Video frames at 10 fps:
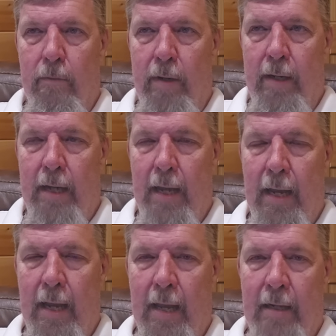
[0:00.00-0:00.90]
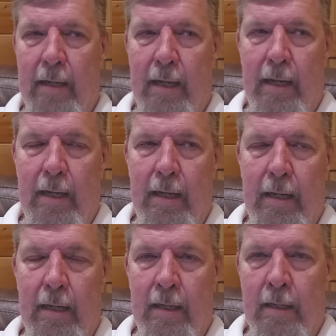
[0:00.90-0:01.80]
we had
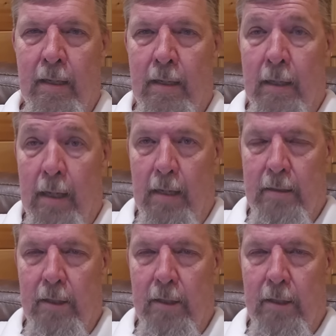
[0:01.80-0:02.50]
a, as